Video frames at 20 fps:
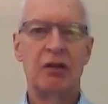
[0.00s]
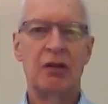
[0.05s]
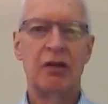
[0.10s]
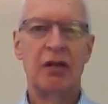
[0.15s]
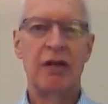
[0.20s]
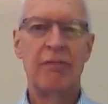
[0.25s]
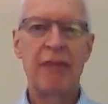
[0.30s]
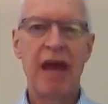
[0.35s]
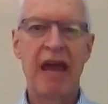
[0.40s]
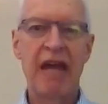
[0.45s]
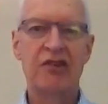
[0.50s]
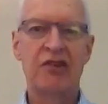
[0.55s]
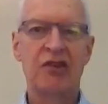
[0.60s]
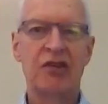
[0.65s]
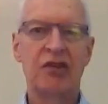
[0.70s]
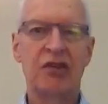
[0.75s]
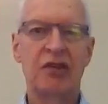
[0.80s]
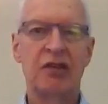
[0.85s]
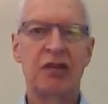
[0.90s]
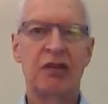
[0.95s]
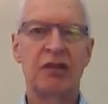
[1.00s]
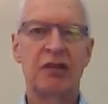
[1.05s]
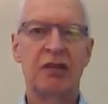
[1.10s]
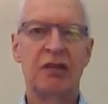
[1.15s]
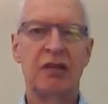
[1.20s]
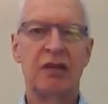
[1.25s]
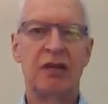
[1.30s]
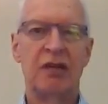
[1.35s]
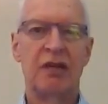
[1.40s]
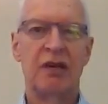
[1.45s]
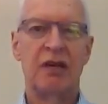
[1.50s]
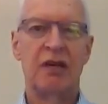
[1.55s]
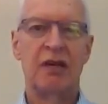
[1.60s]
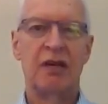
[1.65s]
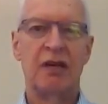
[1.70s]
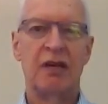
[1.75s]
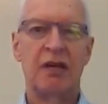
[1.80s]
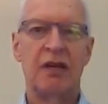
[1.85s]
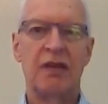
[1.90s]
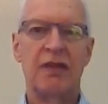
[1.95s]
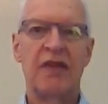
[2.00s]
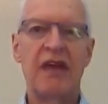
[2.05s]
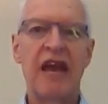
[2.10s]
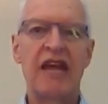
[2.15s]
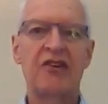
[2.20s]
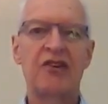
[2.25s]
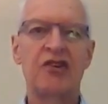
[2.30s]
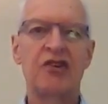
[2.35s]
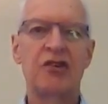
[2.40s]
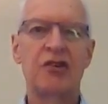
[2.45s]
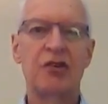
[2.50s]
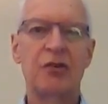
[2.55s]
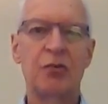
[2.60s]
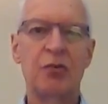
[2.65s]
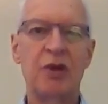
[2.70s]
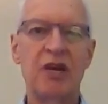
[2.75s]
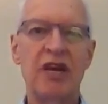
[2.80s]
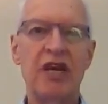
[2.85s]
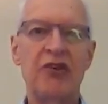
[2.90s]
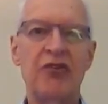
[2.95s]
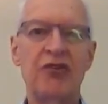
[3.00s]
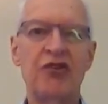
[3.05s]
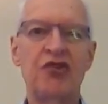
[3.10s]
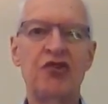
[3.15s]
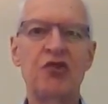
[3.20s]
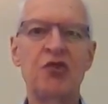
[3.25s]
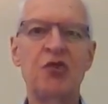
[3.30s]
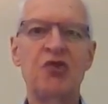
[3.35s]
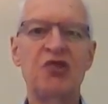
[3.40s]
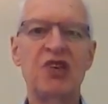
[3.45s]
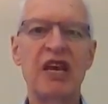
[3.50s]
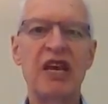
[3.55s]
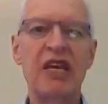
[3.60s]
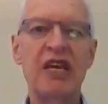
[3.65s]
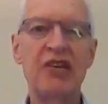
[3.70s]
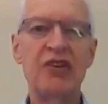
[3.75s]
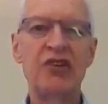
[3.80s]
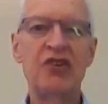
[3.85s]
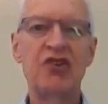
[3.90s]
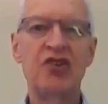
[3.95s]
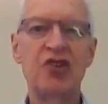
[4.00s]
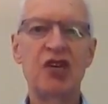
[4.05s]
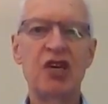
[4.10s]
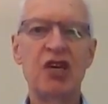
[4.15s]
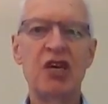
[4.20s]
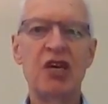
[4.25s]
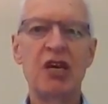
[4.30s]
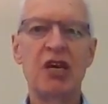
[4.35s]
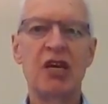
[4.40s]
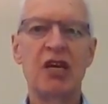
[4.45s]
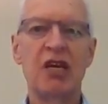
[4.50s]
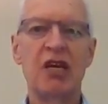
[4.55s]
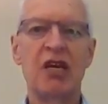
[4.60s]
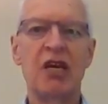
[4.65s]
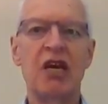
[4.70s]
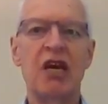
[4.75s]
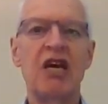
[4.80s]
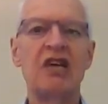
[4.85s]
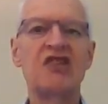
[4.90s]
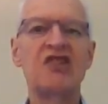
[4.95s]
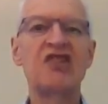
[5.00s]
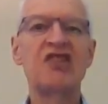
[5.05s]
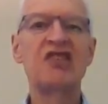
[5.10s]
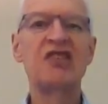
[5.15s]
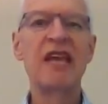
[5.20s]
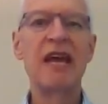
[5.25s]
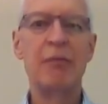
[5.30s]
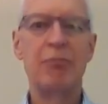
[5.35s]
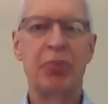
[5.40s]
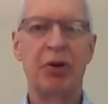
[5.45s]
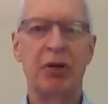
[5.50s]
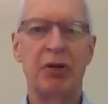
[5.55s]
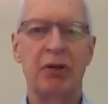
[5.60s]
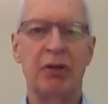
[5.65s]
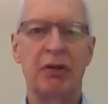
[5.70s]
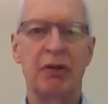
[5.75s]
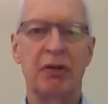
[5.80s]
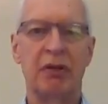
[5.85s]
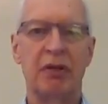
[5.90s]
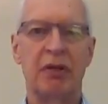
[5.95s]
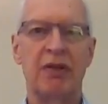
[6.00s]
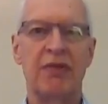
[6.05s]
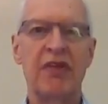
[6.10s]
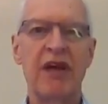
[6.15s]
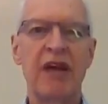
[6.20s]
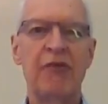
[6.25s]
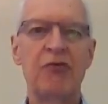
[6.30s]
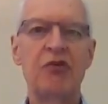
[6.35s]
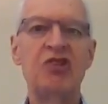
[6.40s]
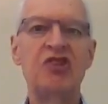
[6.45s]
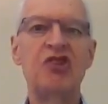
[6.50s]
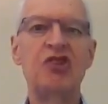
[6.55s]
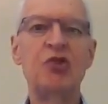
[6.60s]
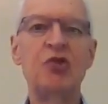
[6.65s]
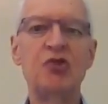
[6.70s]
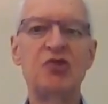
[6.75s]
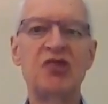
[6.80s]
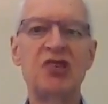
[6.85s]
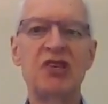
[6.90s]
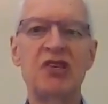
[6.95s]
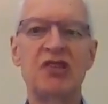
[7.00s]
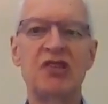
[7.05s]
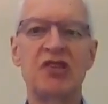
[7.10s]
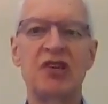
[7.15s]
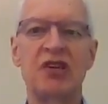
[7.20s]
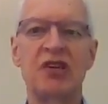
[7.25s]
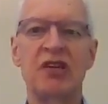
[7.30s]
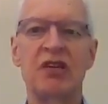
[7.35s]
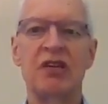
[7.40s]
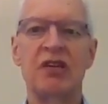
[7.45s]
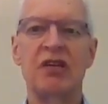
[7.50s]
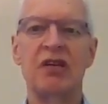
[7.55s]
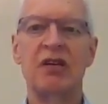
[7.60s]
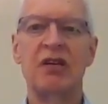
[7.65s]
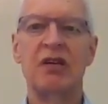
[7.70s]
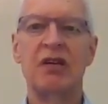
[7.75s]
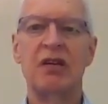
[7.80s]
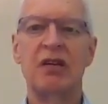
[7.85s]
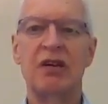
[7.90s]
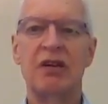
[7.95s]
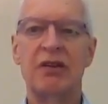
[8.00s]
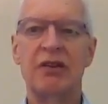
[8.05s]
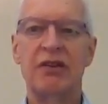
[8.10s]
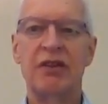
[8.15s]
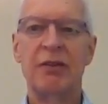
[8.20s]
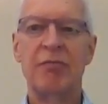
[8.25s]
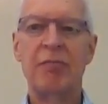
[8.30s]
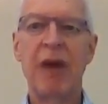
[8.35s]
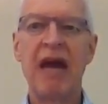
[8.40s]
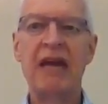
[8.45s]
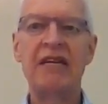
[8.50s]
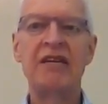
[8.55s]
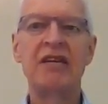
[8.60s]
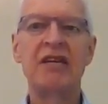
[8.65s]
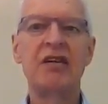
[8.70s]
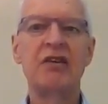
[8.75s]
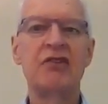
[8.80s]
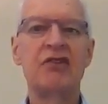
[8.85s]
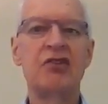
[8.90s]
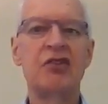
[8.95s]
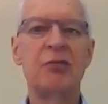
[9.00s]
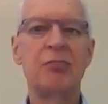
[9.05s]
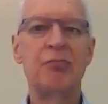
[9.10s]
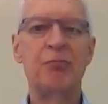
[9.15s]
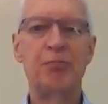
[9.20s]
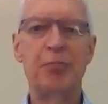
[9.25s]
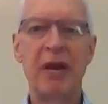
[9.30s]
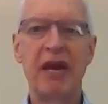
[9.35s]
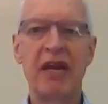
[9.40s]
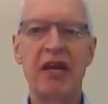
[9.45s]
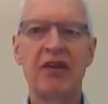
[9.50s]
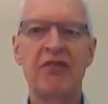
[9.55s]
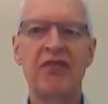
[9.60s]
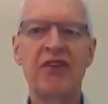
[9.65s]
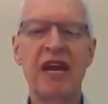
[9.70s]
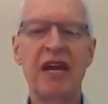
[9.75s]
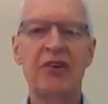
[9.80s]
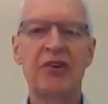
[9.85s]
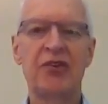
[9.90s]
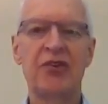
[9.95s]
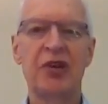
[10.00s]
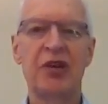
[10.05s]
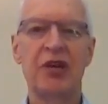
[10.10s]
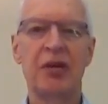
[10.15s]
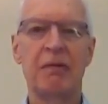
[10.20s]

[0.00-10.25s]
Imagine that we introduce into G a SNP that reduces the binding to the pink factory.